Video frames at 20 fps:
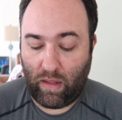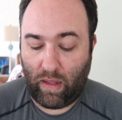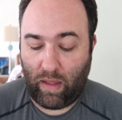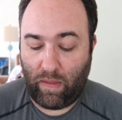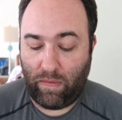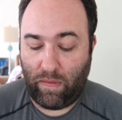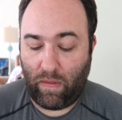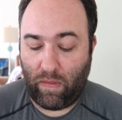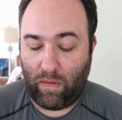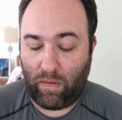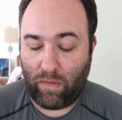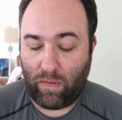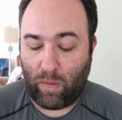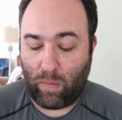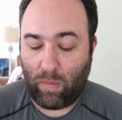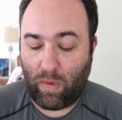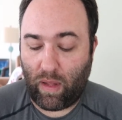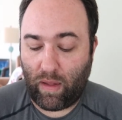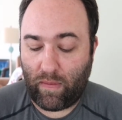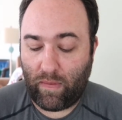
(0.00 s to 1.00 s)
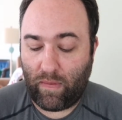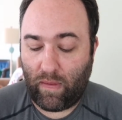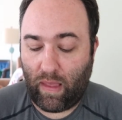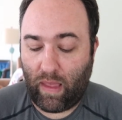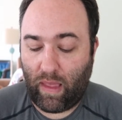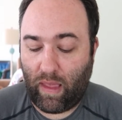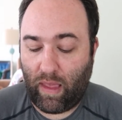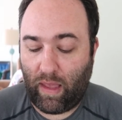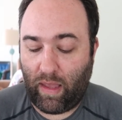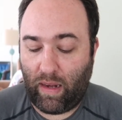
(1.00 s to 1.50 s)
and then there's a rock
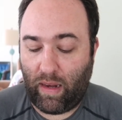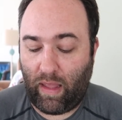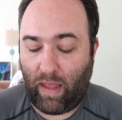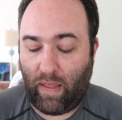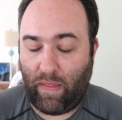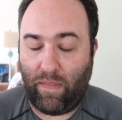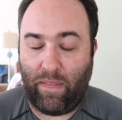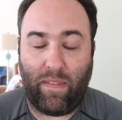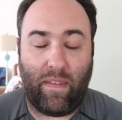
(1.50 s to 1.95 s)
slide, and